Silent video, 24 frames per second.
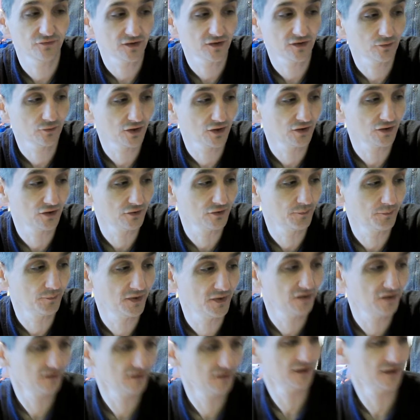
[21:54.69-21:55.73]
a quicker
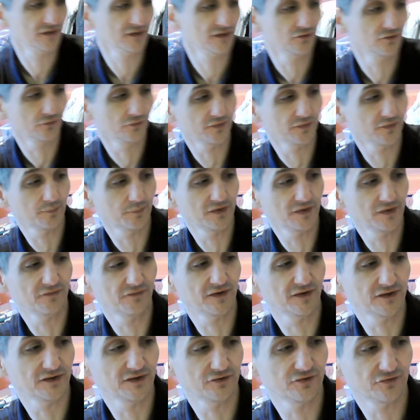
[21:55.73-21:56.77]
repair like those
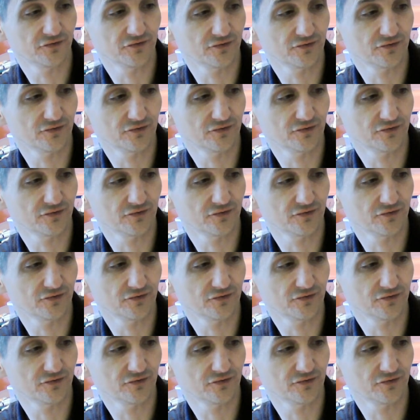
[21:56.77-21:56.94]
amplifiers